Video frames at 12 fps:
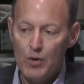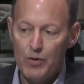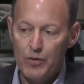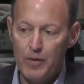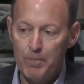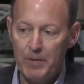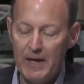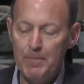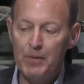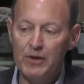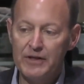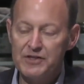The
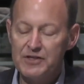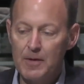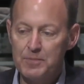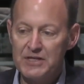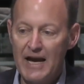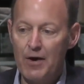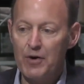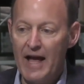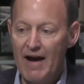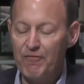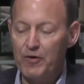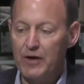people in sub Saharan
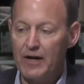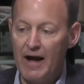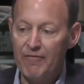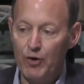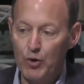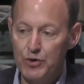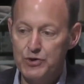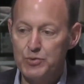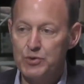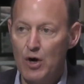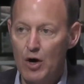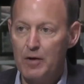Africa, and I've heard you
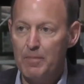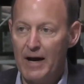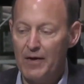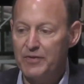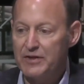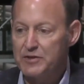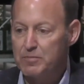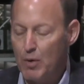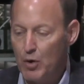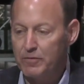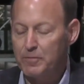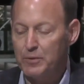talk about this
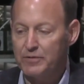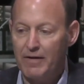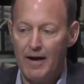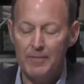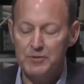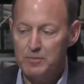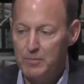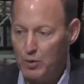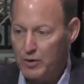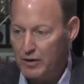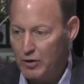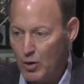multiple times,
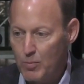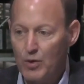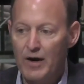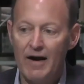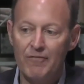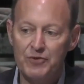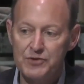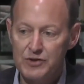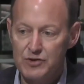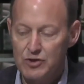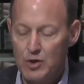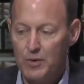Milken Global
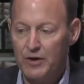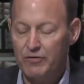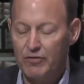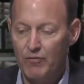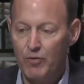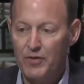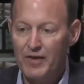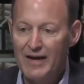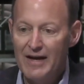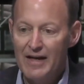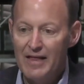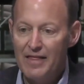conferences, so on and so forth,
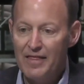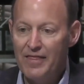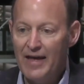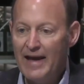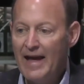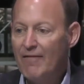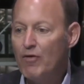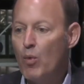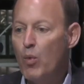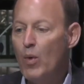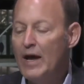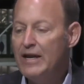they have a
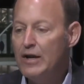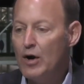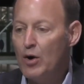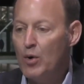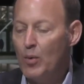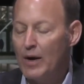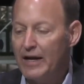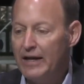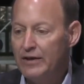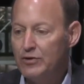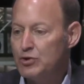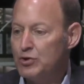window
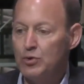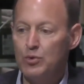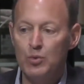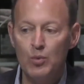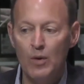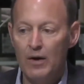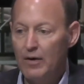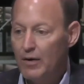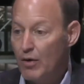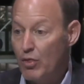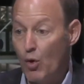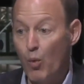into
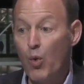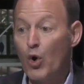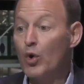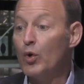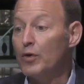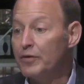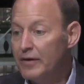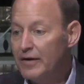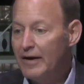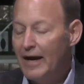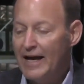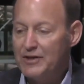the world.
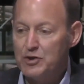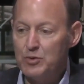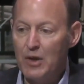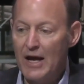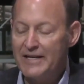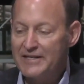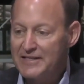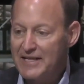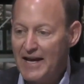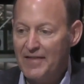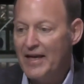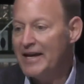As you like to
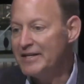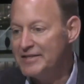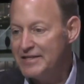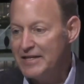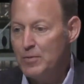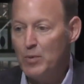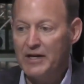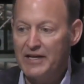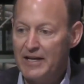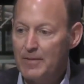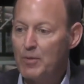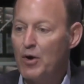say, they can see when
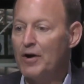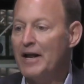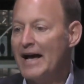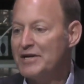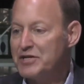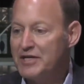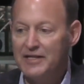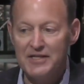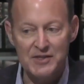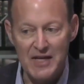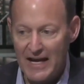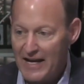Kim Kardashian
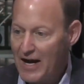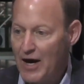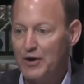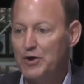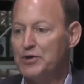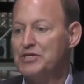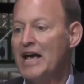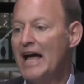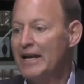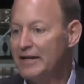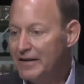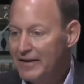is getting on her
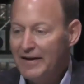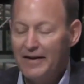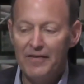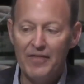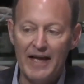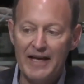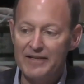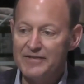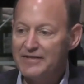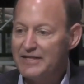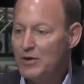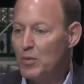jet, they can
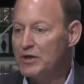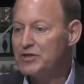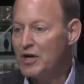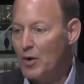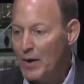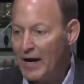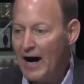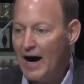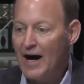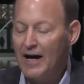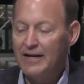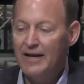see what's going
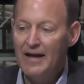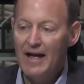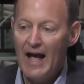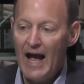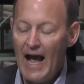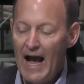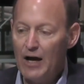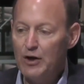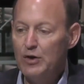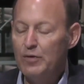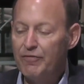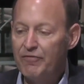on. How do
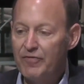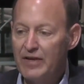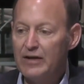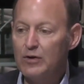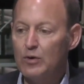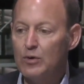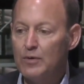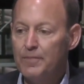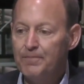you feel